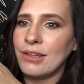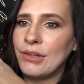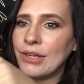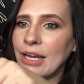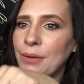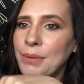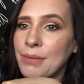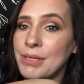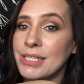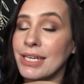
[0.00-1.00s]
Look how
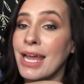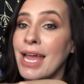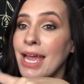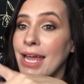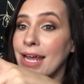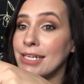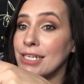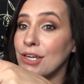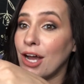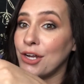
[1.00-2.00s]
pigmented, and I
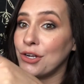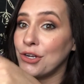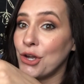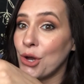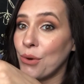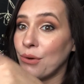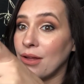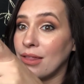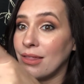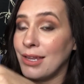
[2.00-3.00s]
did not know
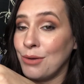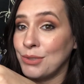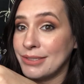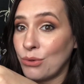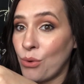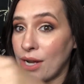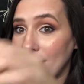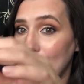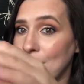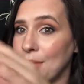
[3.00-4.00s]
that it was
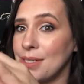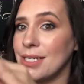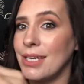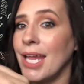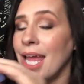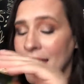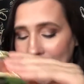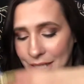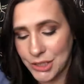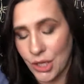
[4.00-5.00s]
quite that pigmented,
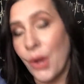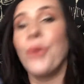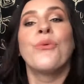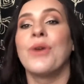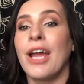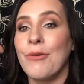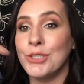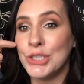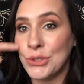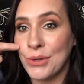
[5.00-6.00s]
and so when I
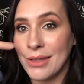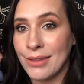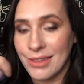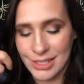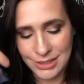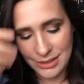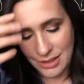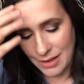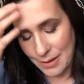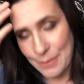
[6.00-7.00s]
was doing this
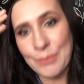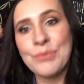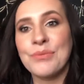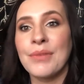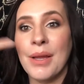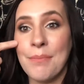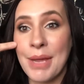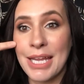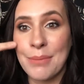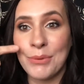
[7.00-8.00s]
um,
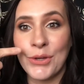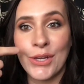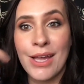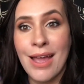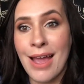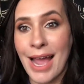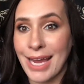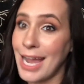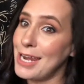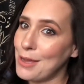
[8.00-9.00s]
makeup look, I
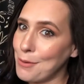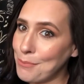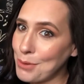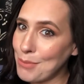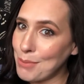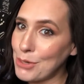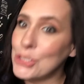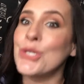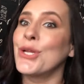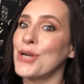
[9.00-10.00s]
kind of put my
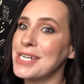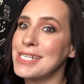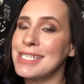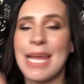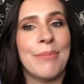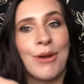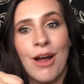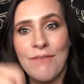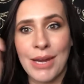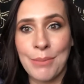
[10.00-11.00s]
brush in there and I didn't tap it
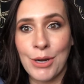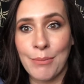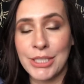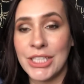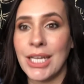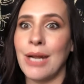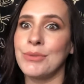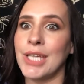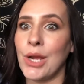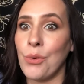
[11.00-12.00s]
off, and I put it on my cheek, and I
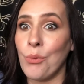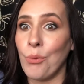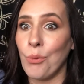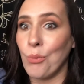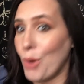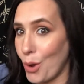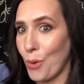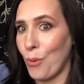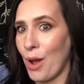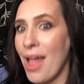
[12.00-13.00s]
was like,
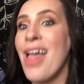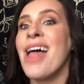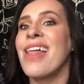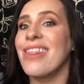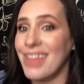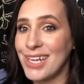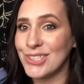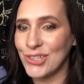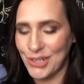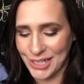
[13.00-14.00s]
whoa, that
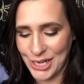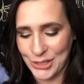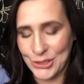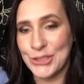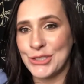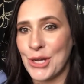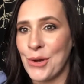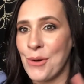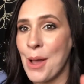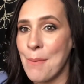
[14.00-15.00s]
is a lot of colors. So